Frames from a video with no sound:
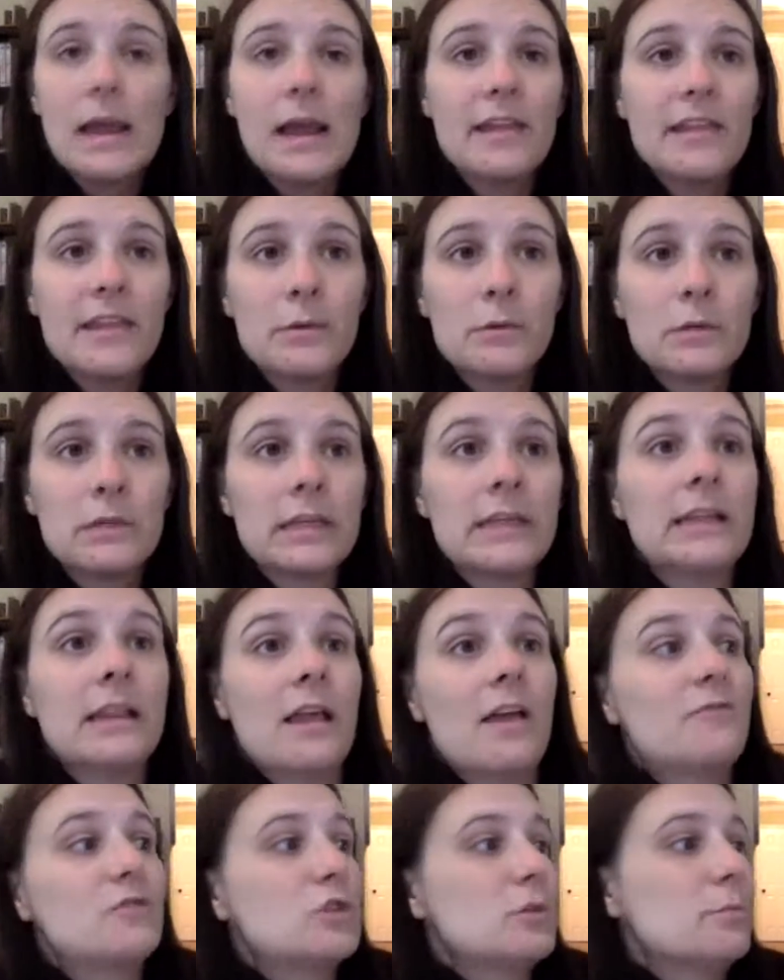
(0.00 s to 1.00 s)
And then when they
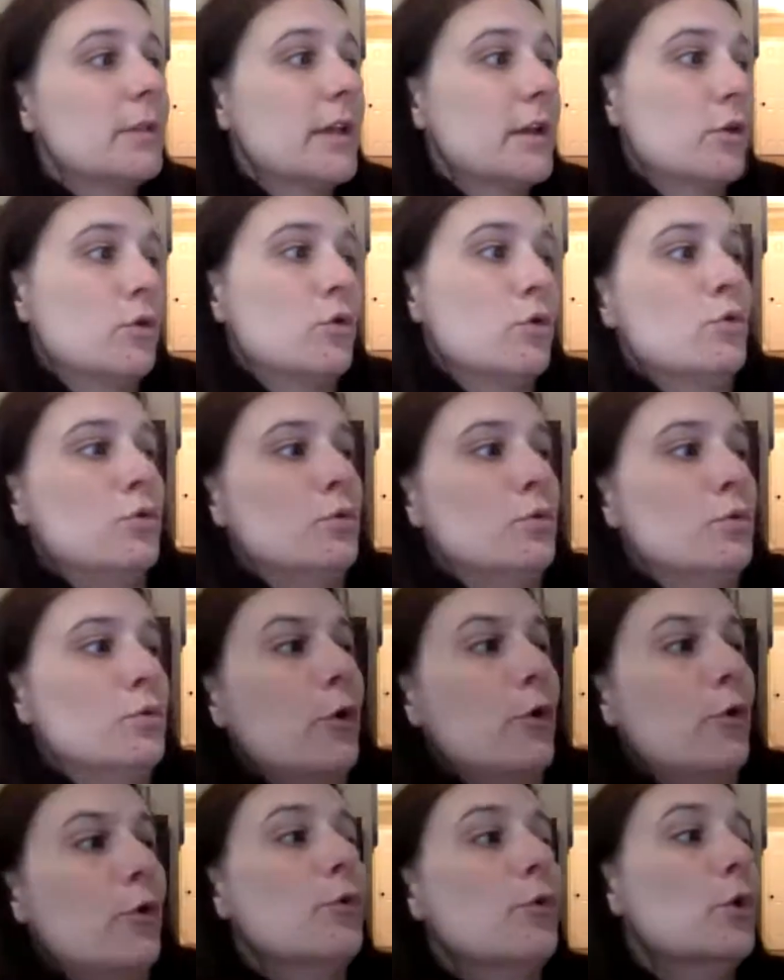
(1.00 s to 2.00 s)
left, she'd be like, who,
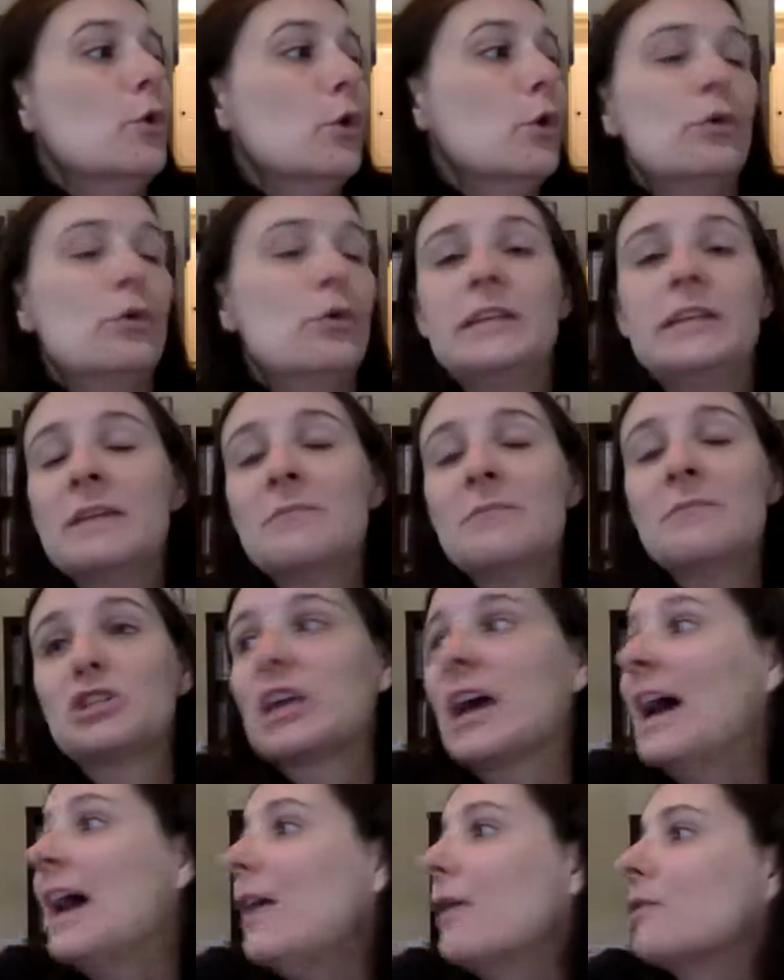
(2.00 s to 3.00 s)
who, who damaged
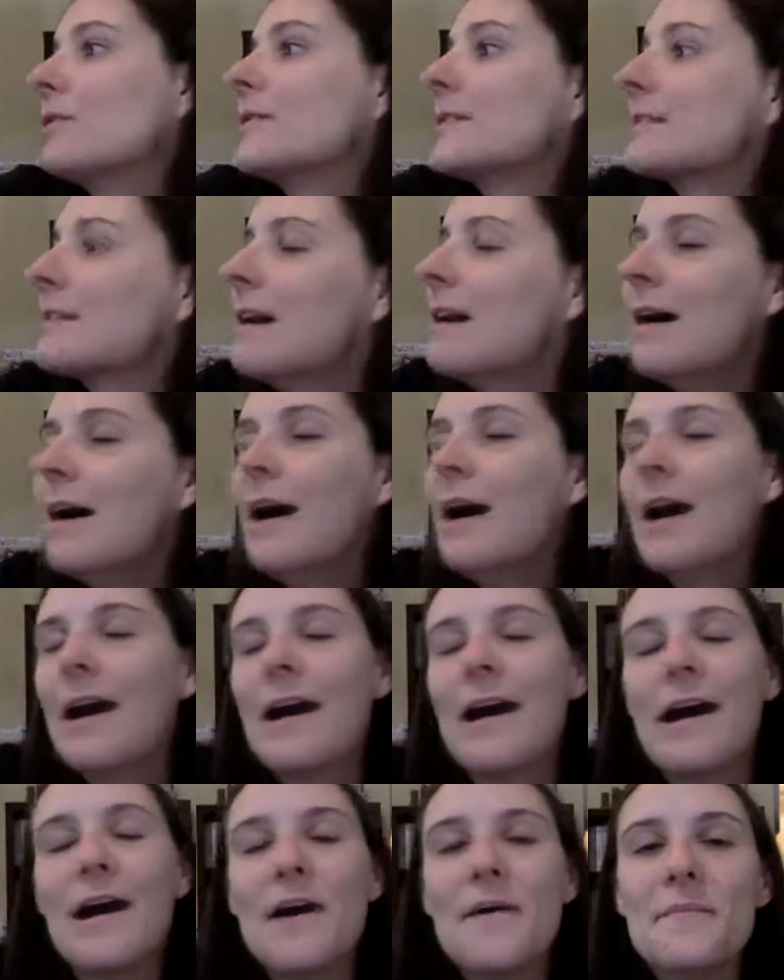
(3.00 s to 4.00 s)
the house?
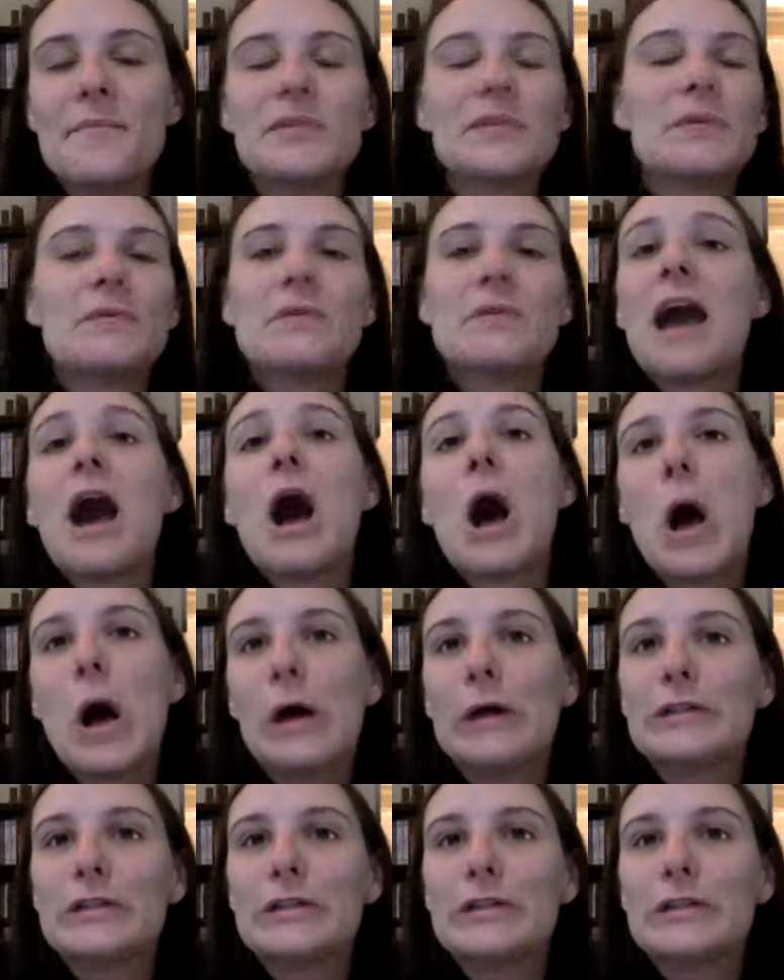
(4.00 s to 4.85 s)
Um, so not all